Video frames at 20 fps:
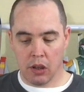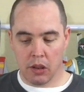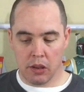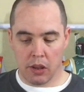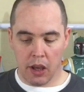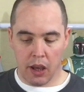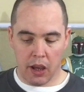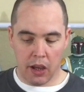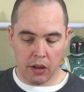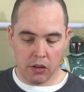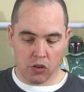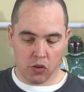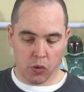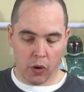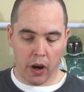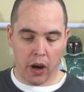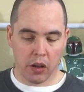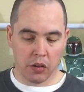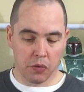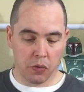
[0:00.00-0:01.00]
They
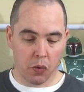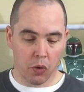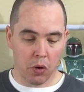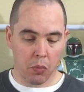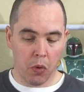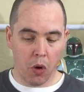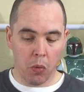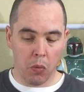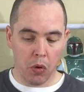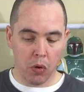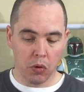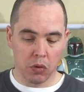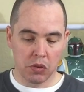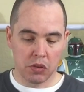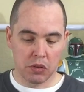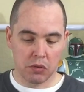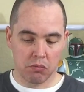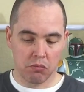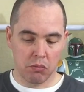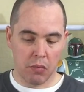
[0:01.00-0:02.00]
transform
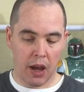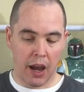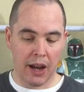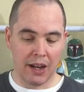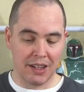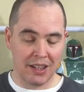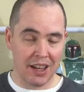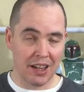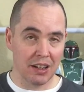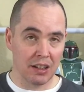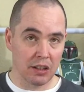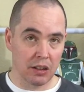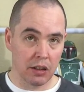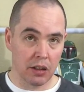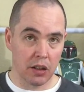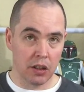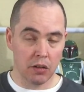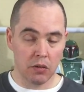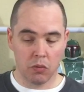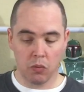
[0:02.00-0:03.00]
almost
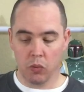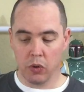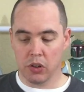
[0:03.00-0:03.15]
identically,